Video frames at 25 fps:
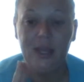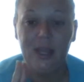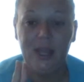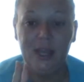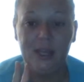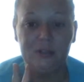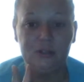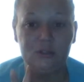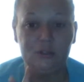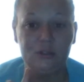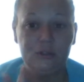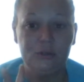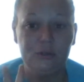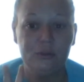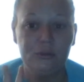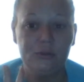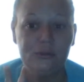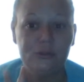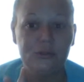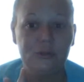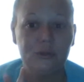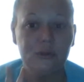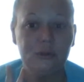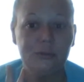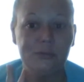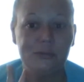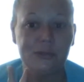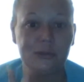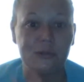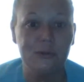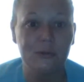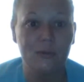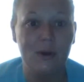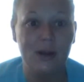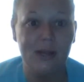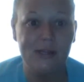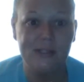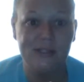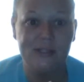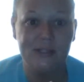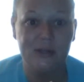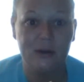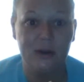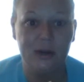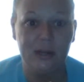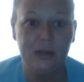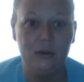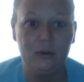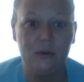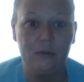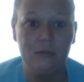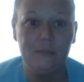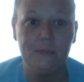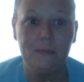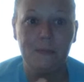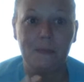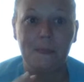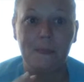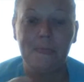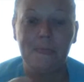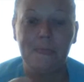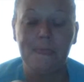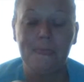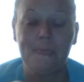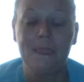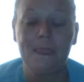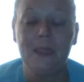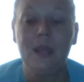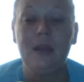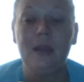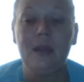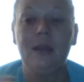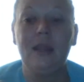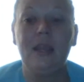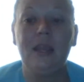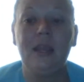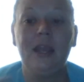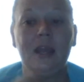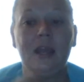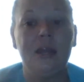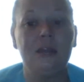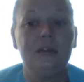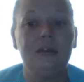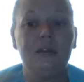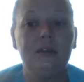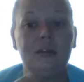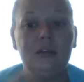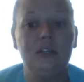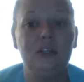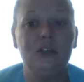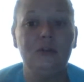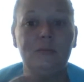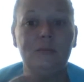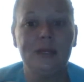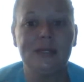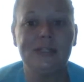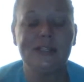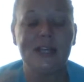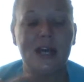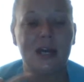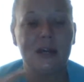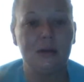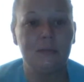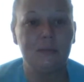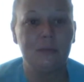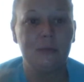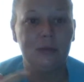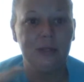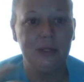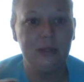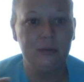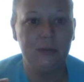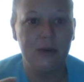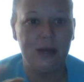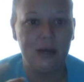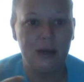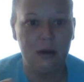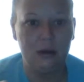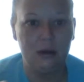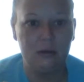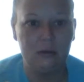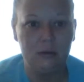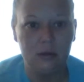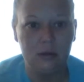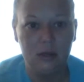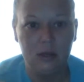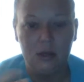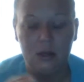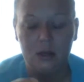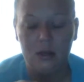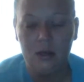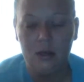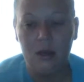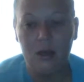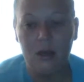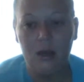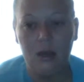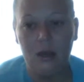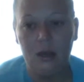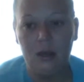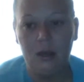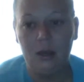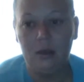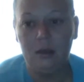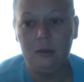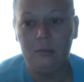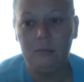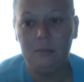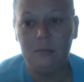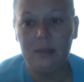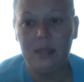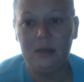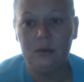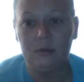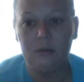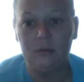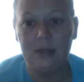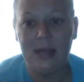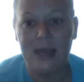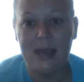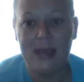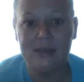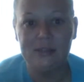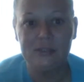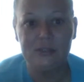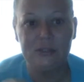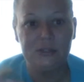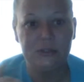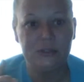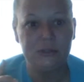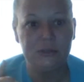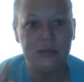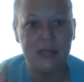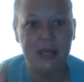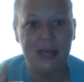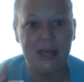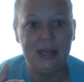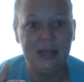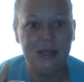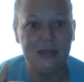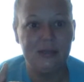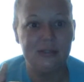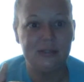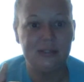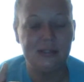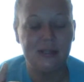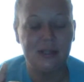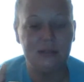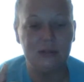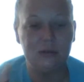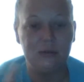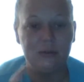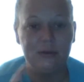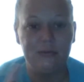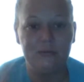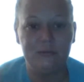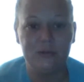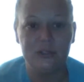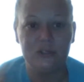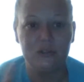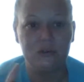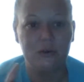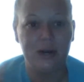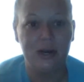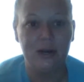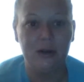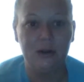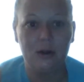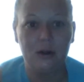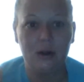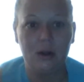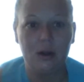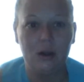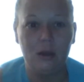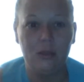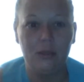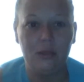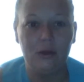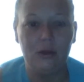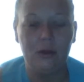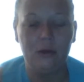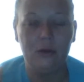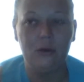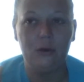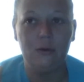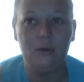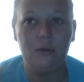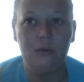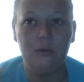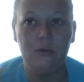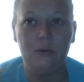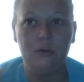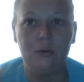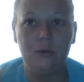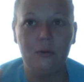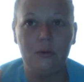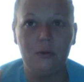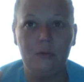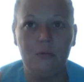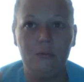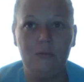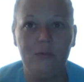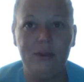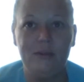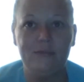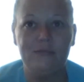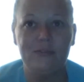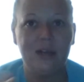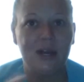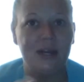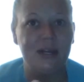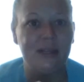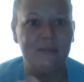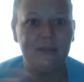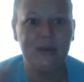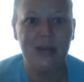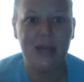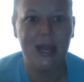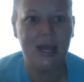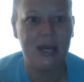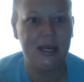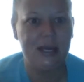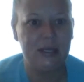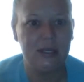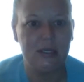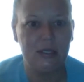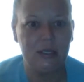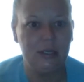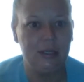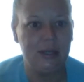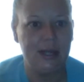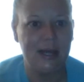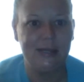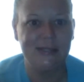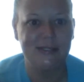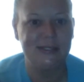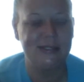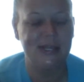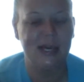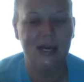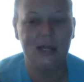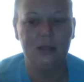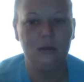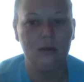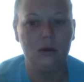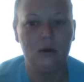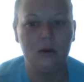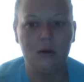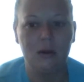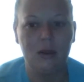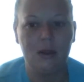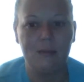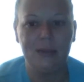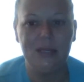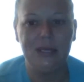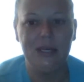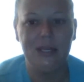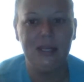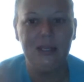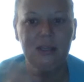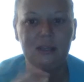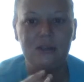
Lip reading: and 2 scoops of the rice cereal. And you mix that up really well. It'll last 2 days in the refrigerator, although we've not even had it last that long. I mean,